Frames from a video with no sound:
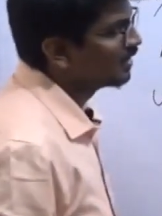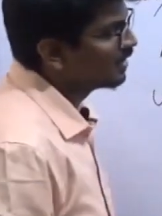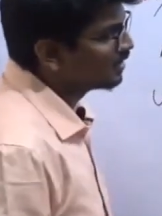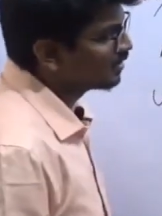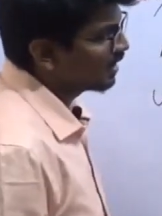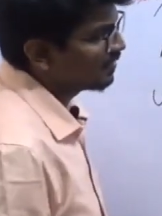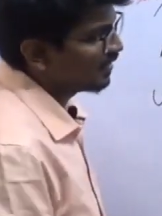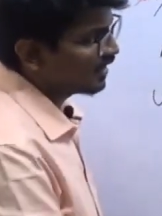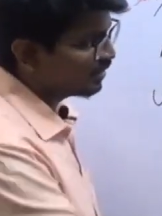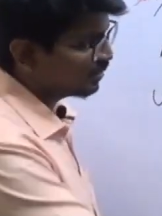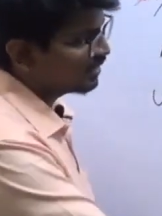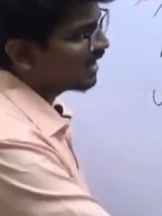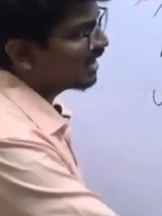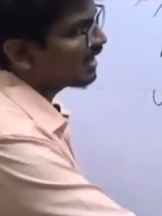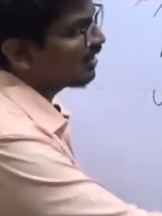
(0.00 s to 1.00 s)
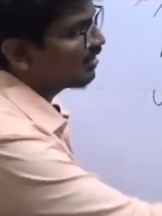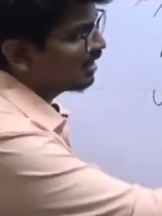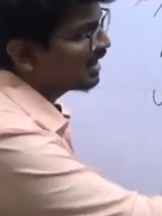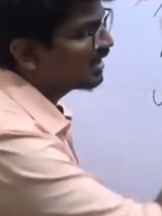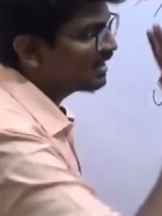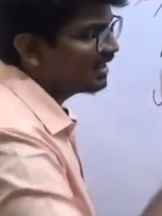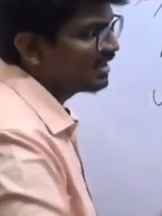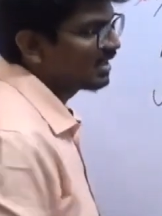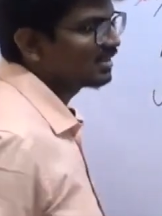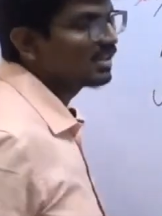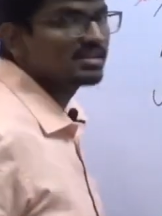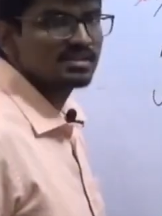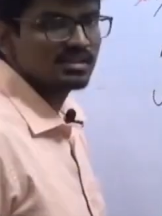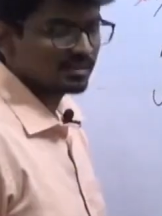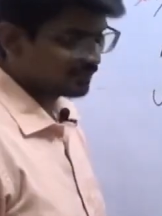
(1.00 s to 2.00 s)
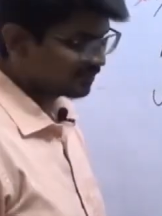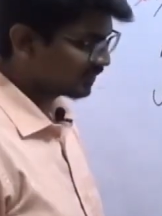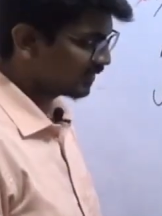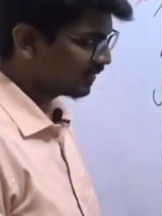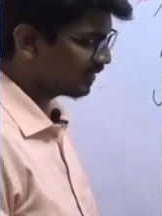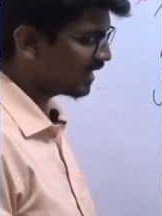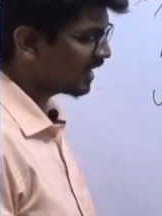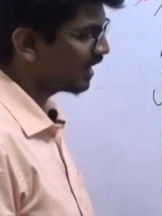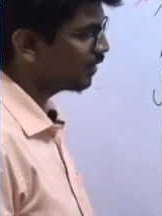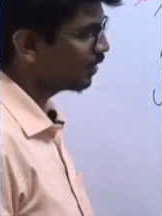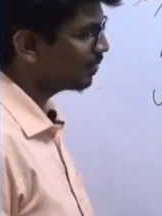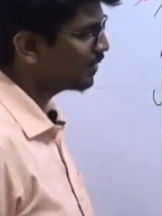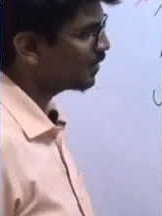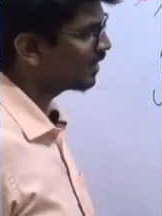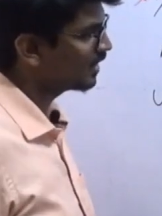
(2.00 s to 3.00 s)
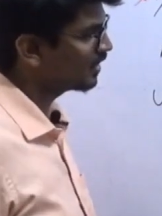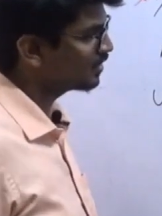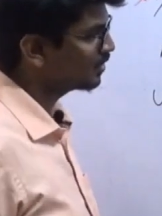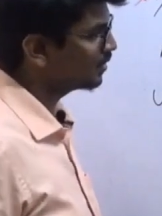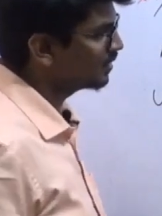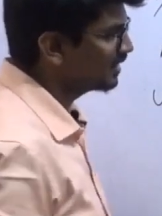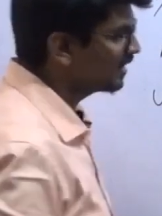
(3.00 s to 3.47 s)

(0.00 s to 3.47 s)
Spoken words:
So if I do that, I will get theta, that's it. Okay, I hope you understood